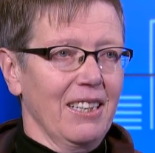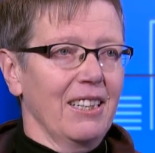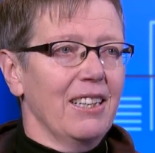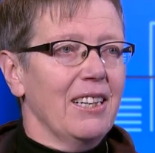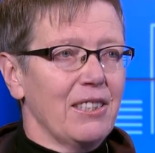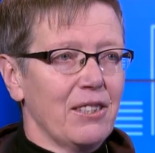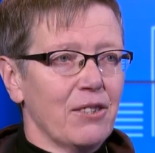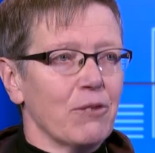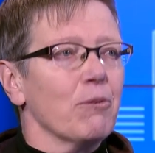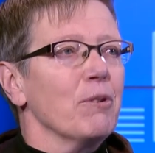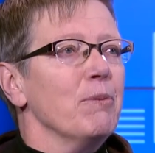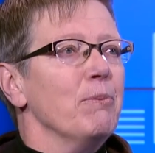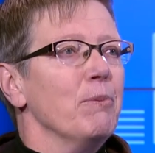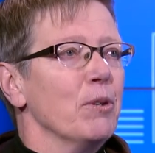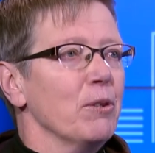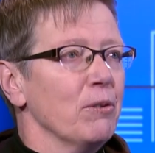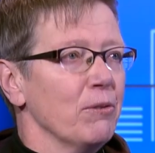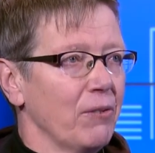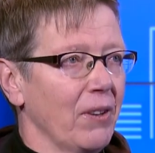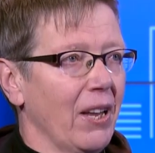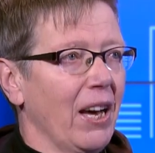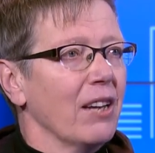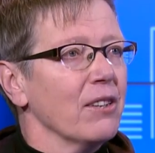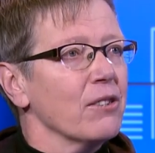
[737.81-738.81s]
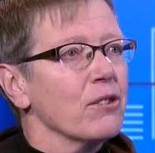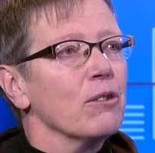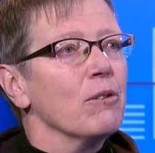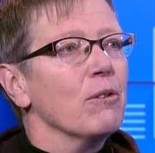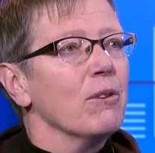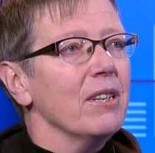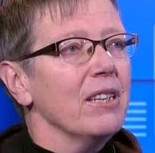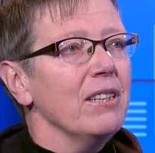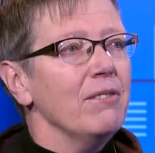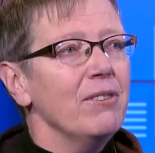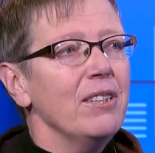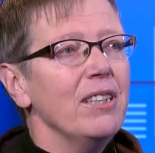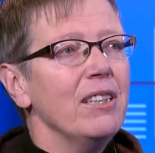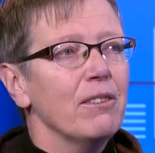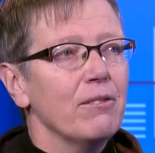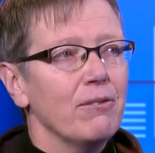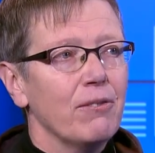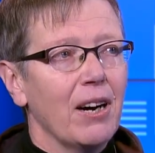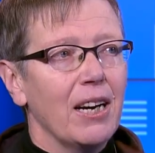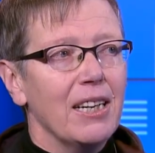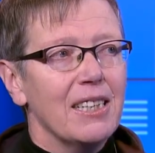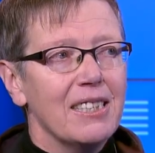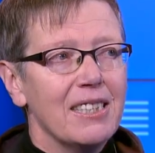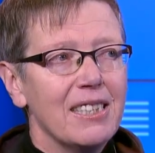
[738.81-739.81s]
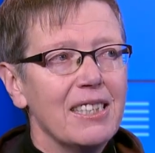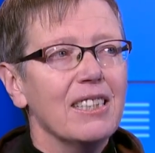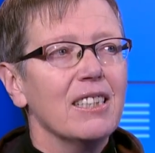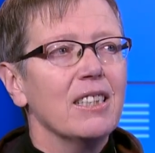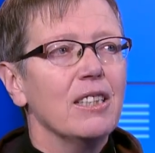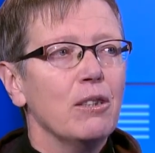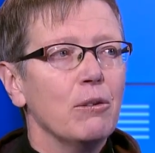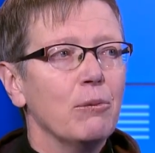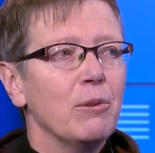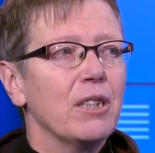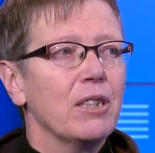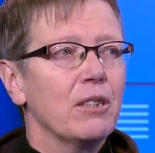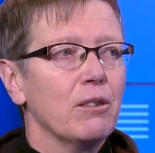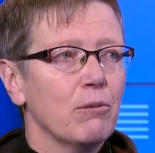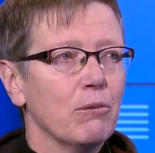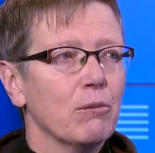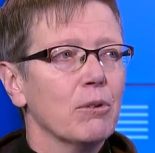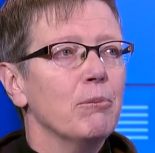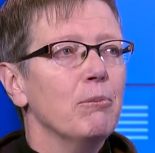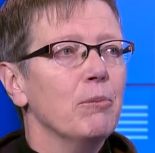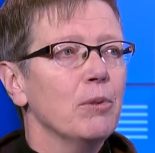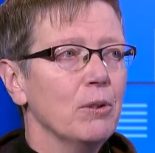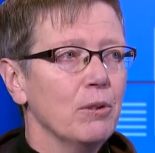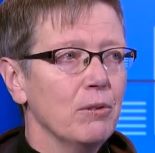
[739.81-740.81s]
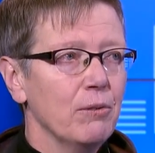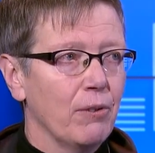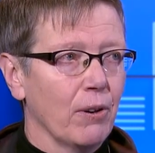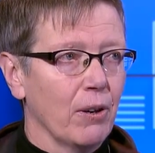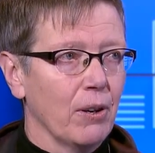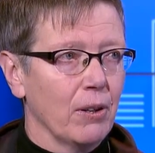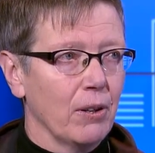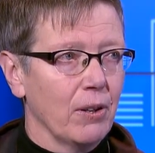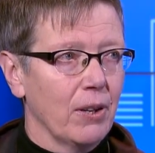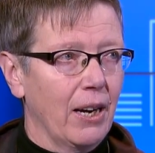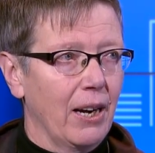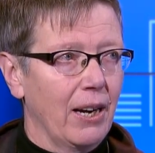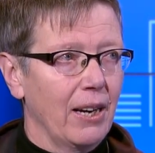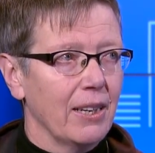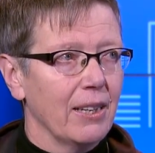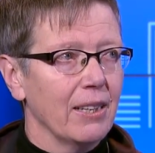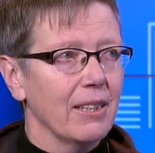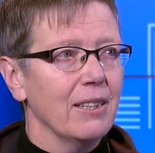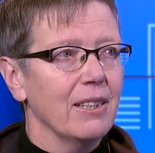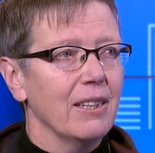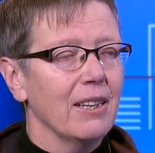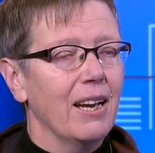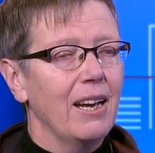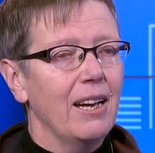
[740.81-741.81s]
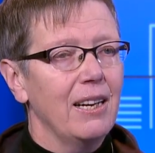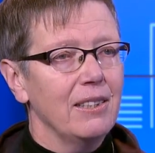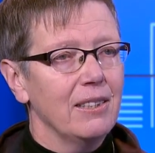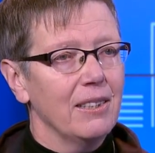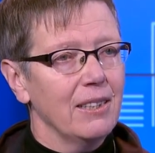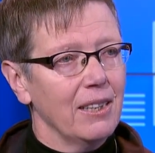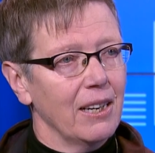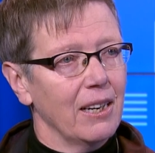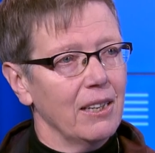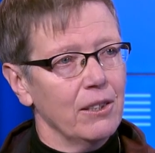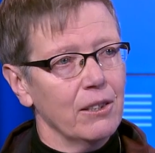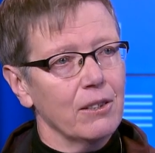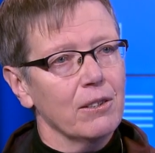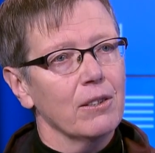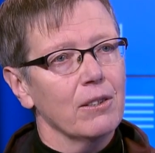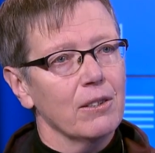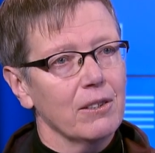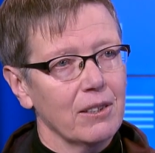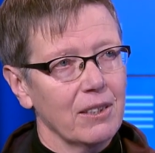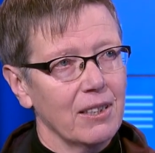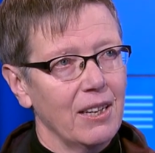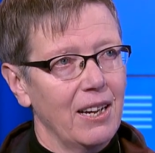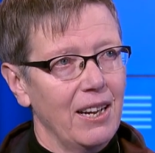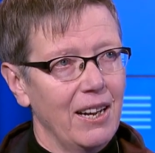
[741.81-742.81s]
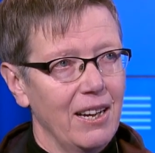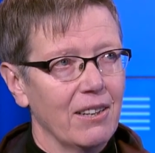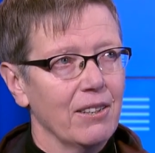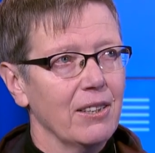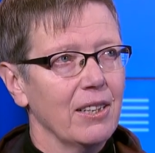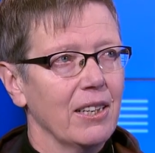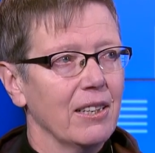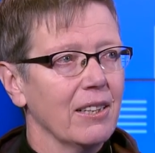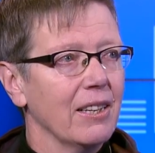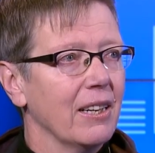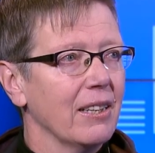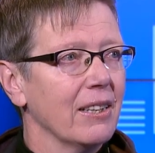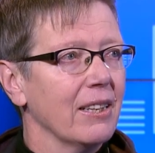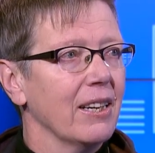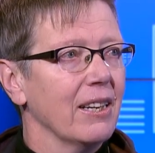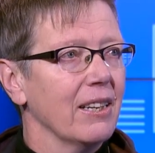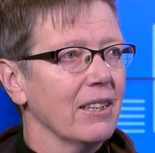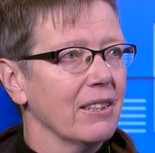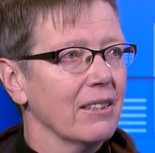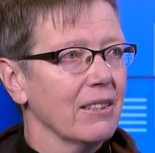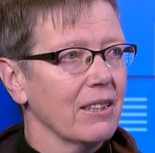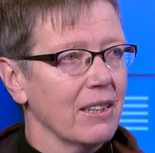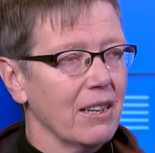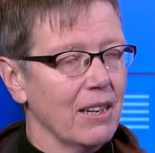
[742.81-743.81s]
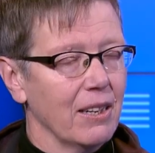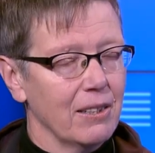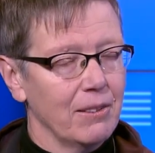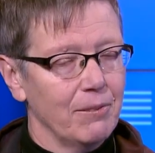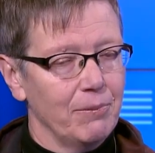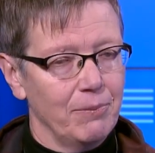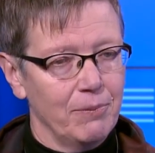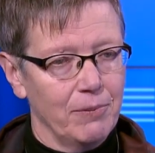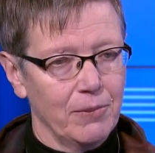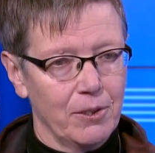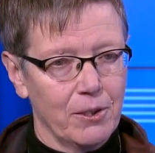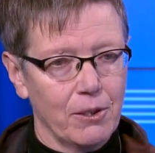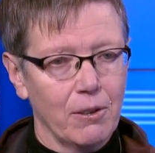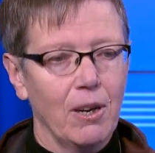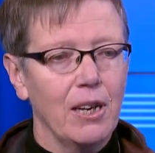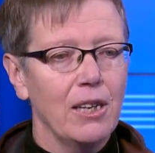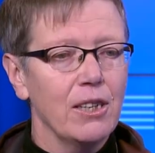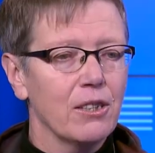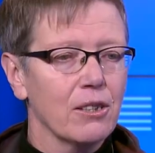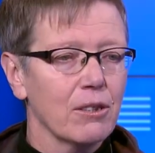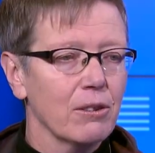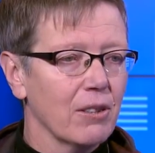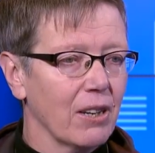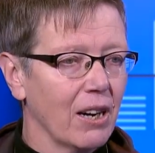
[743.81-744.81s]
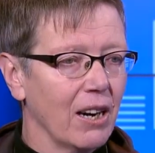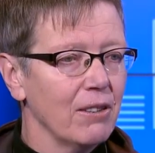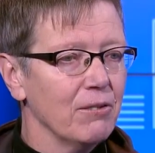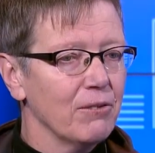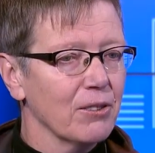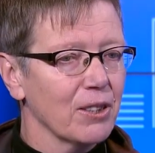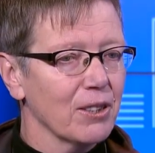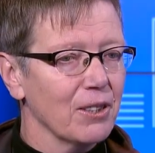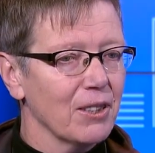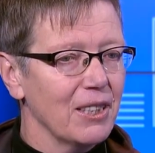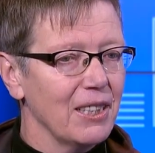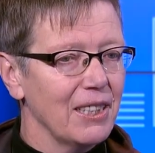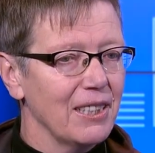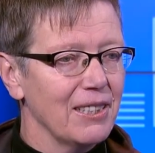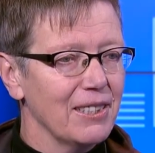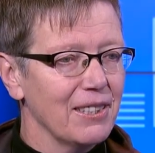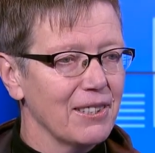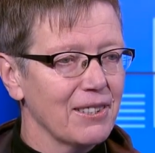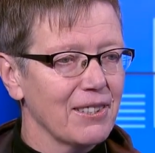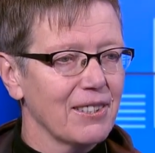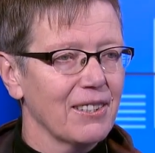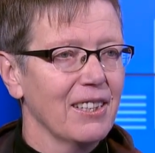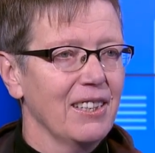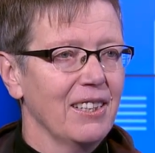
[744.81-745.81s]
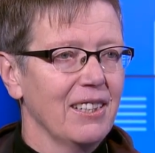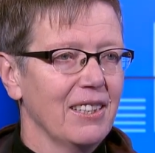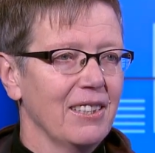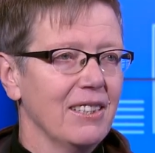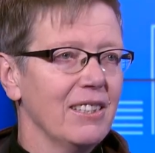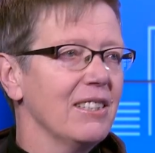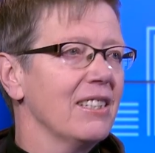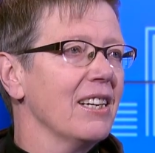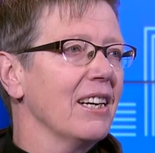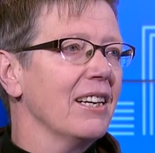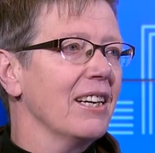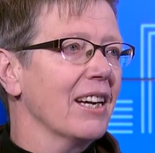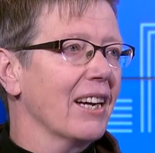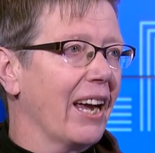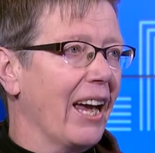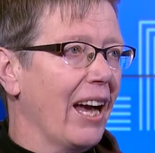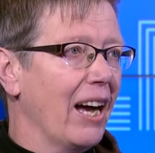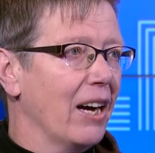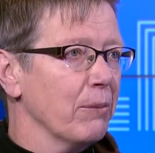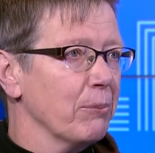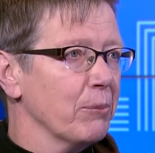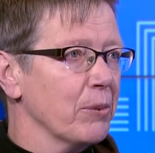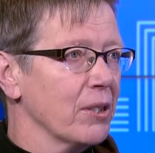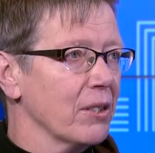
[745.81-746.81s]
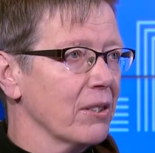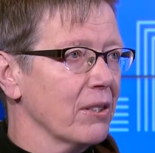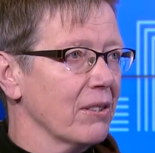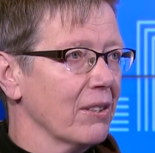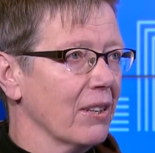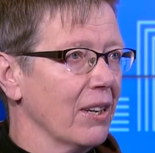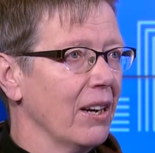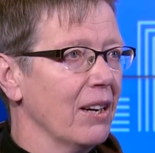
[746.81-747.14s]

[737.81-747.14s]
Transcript: let's remove that. So even if ideally we could remove all that, and, and the other area that they um, try to cover is the data gaps.